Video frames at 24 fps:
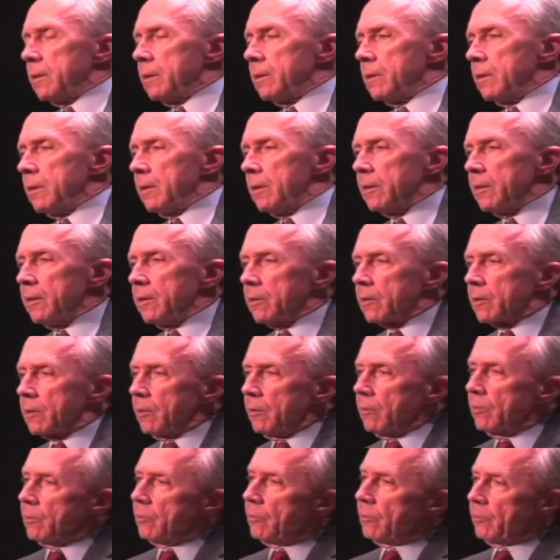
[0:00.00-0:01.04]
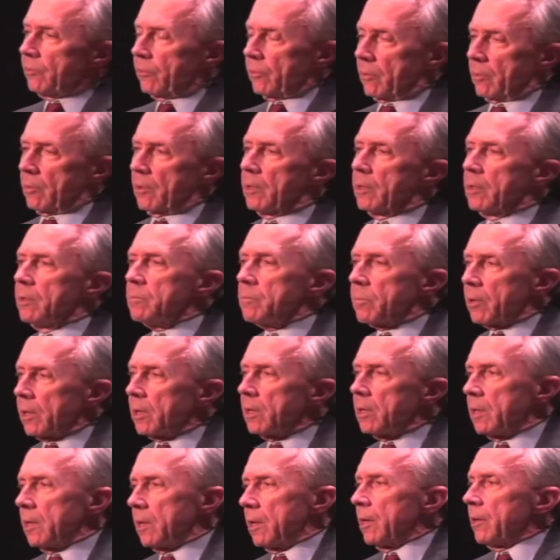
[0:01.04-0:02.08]
it includes or it
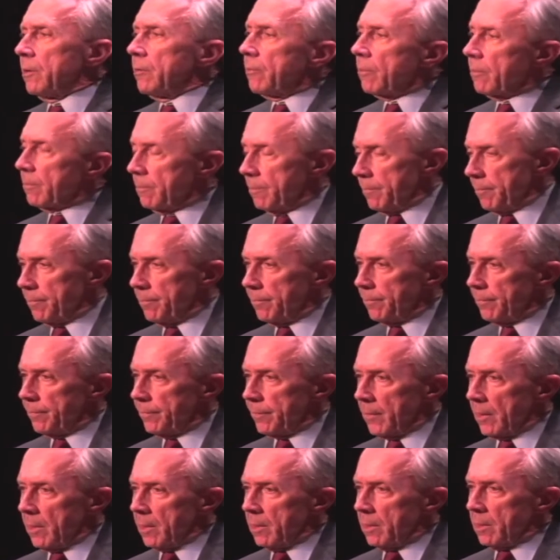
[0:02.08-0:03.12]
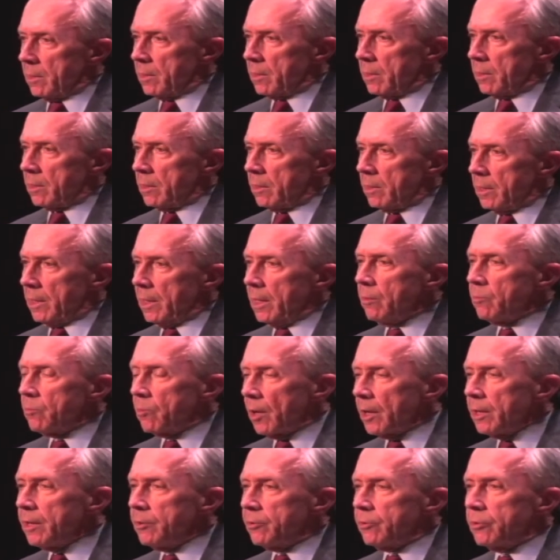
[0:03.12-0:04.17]
implies a
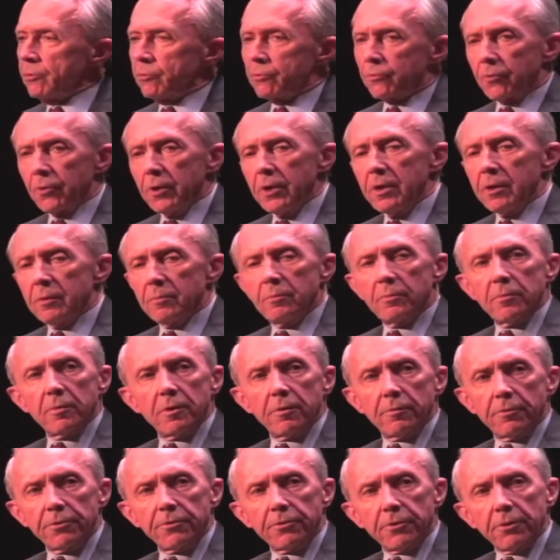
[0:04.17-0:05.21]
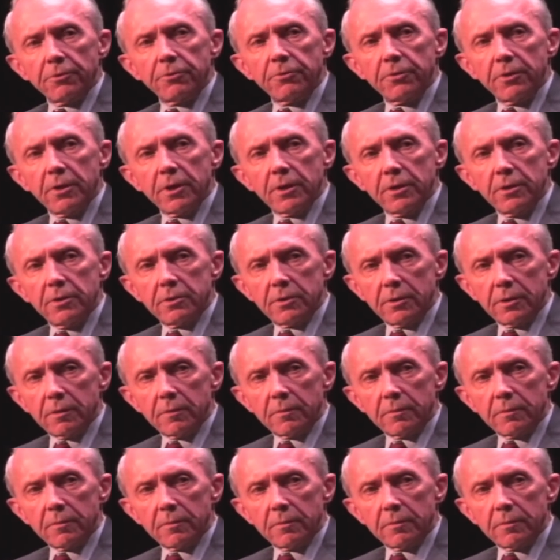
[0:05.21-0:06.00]
right to freedom of association,